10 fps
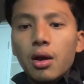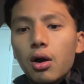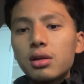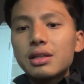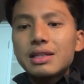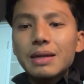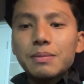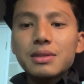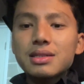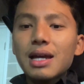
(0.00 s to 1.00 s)
On the
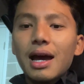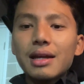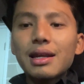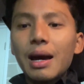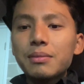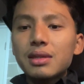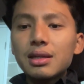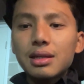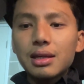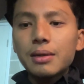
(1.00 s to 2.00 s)
depth side, I'm
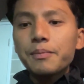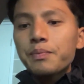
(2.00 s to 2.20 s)
thinking